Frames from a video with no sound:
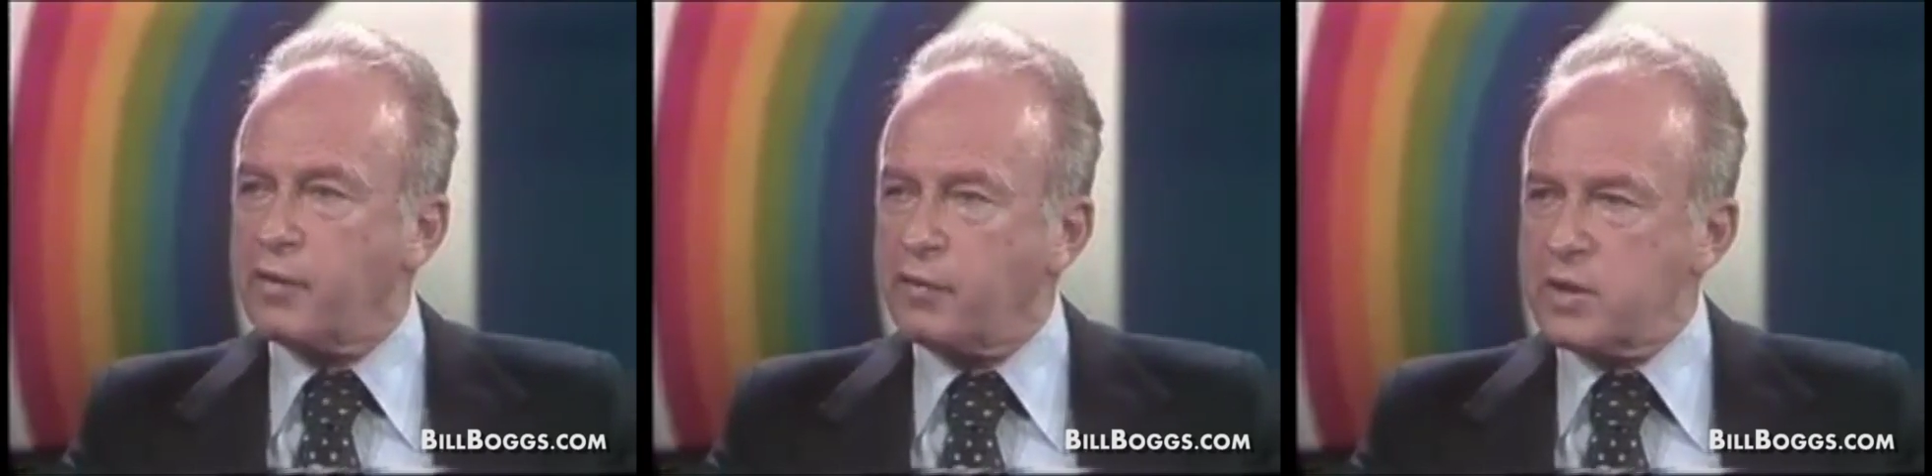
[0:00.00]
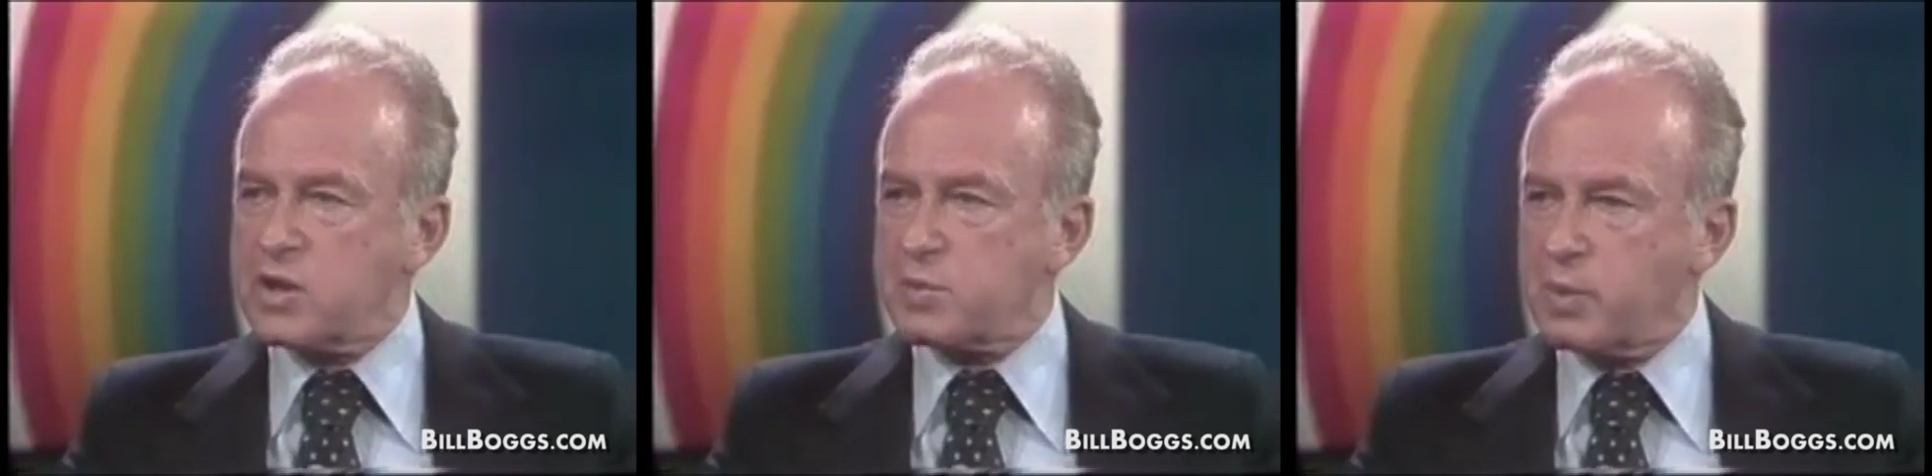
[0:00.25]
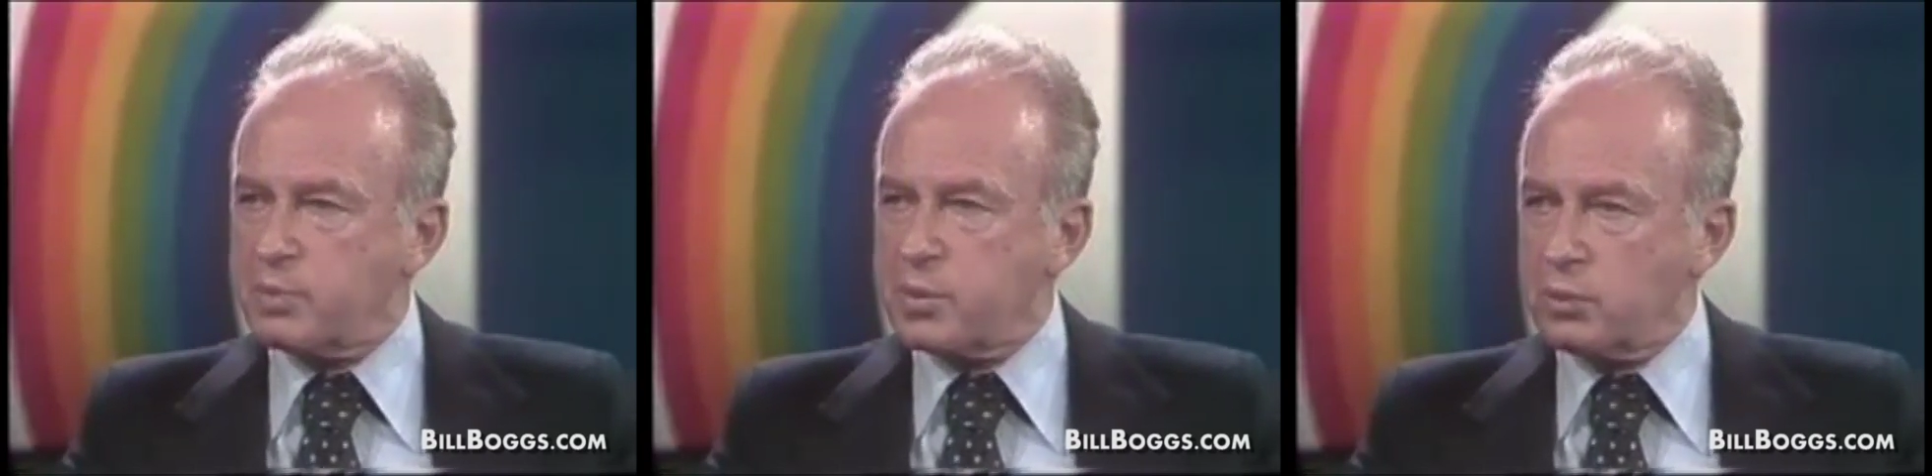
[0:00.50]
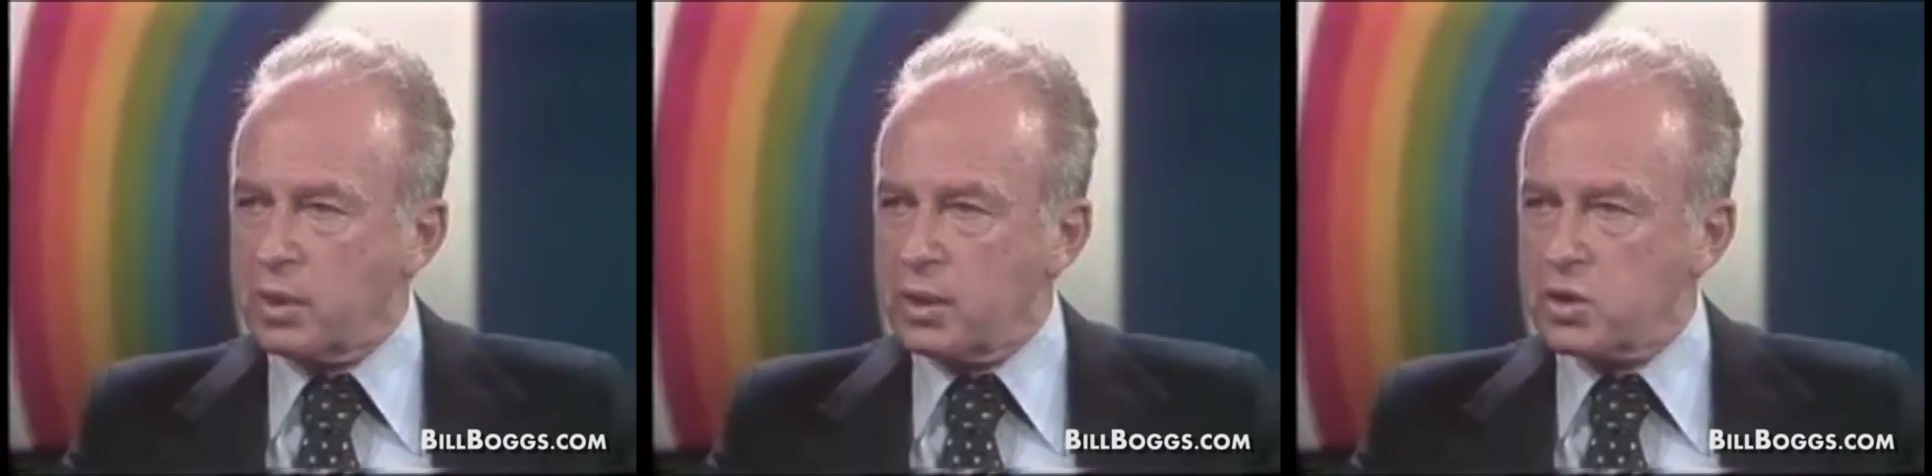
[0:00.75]
of
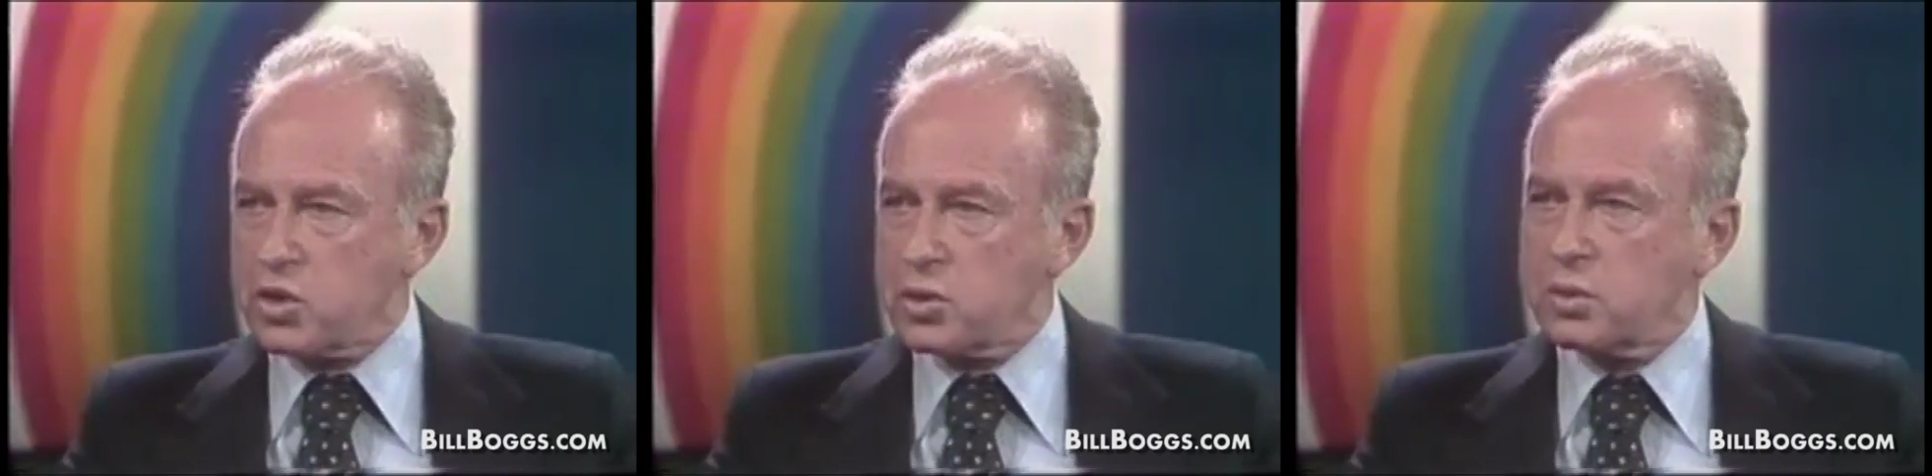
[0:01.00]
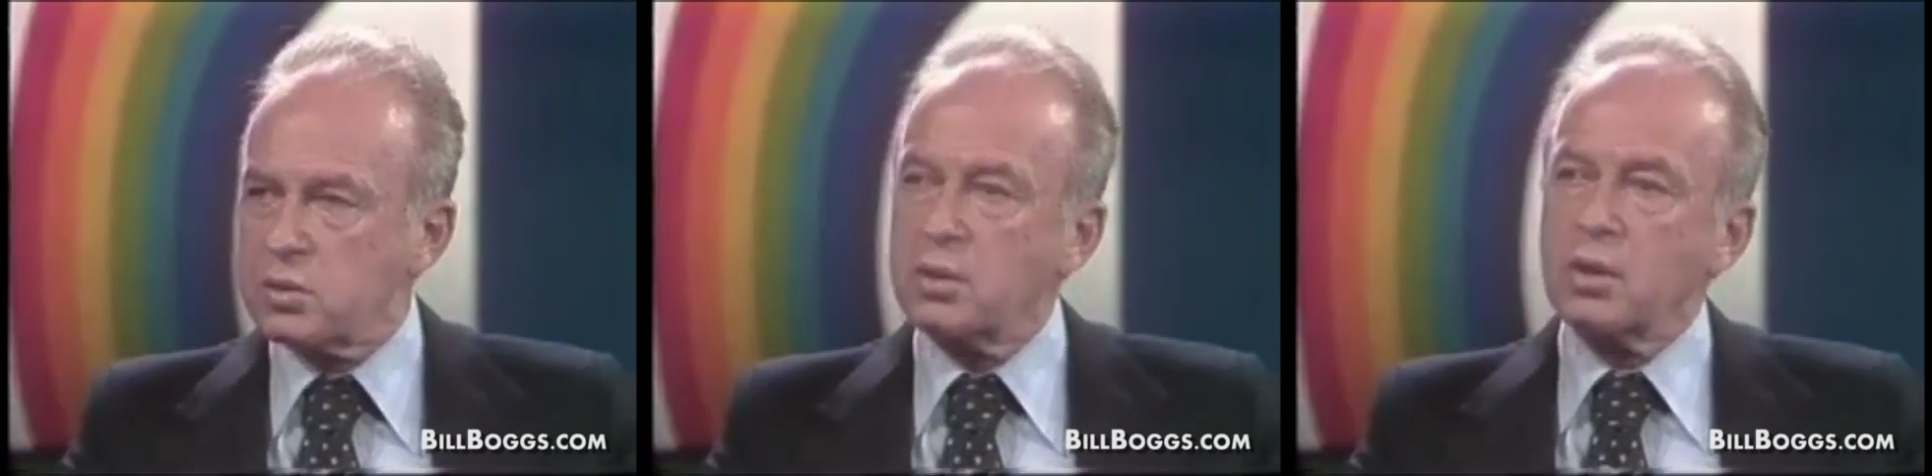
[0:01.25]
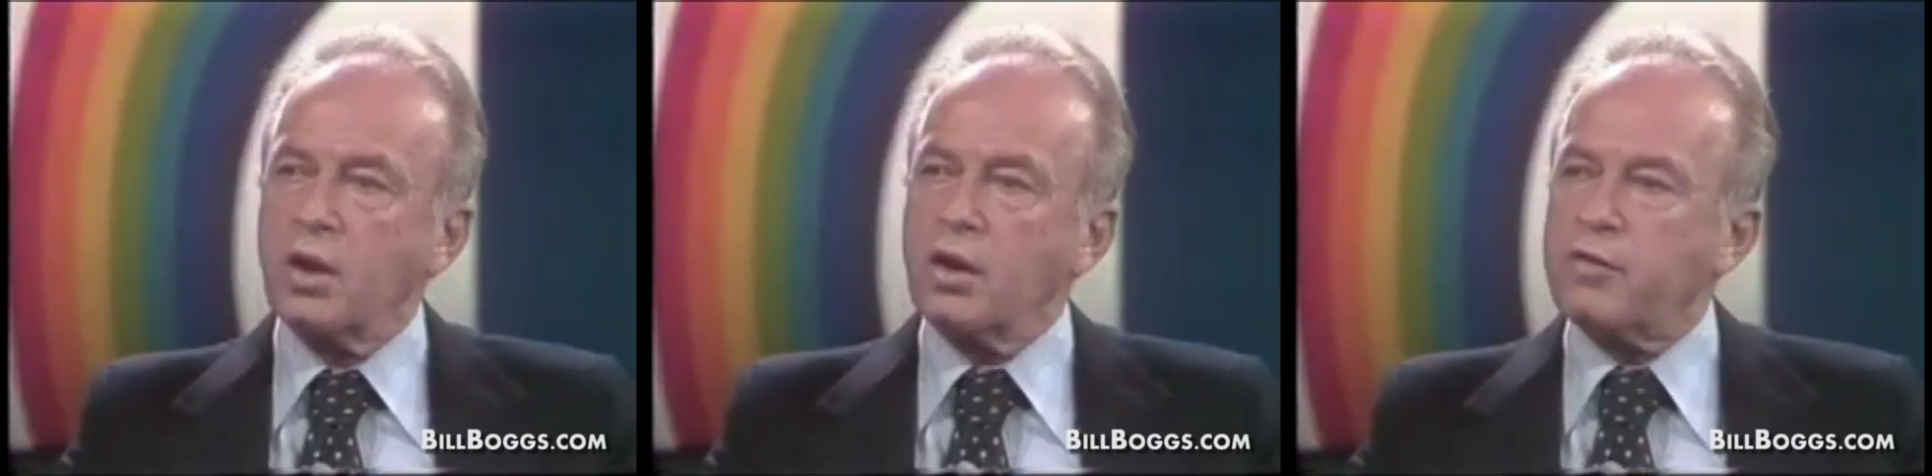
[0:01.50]
more than, about